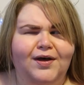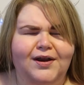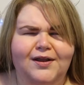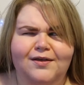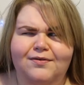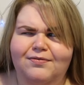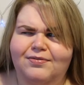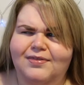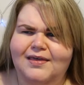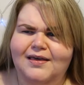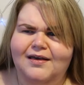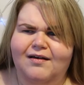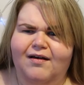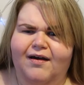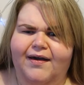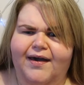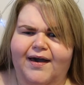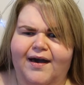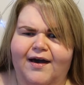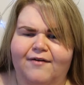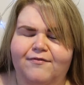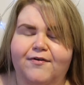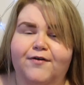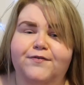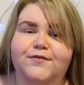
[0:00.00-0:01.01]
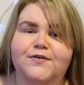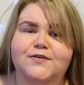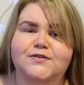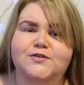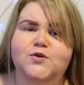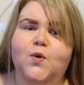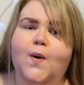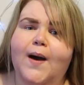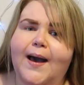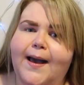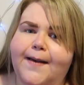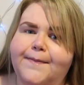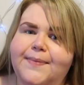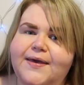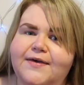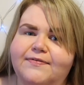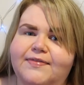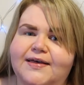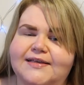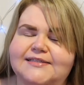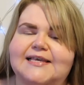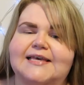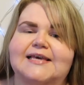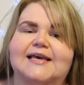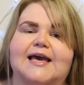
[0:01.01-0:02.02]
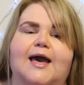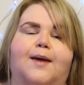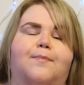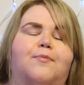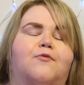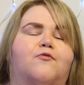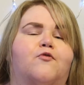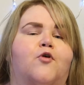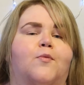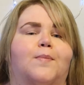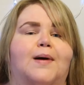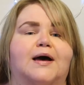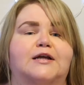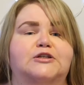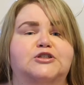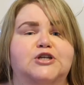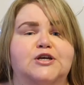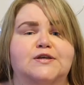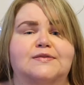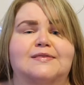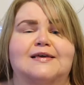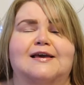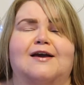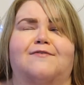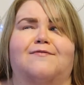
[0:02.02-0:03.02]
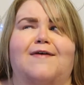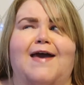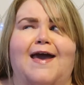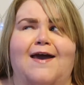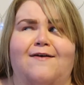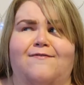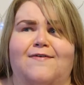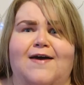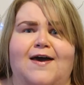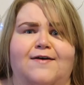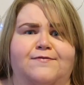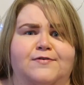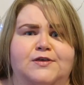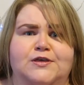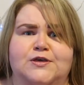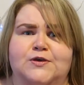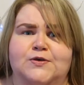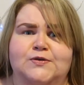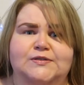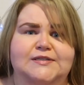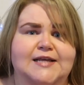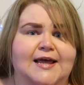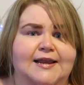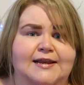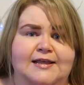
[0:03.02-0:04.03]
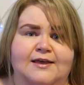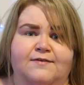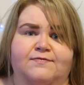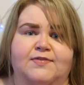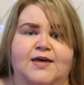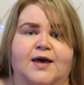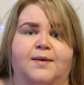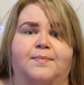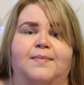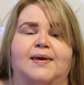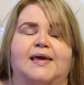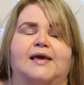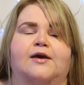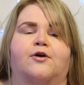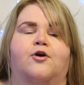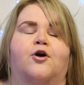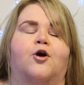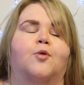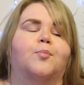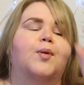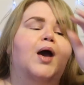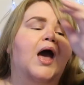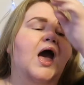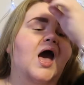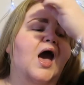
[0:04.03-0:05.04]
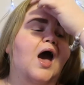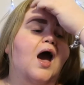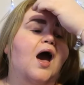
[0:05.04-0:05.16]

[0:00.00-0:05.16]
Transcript: I don't think I have. I've used quite a bit of their skincare before, but I don't think I've ever used any of their makeup.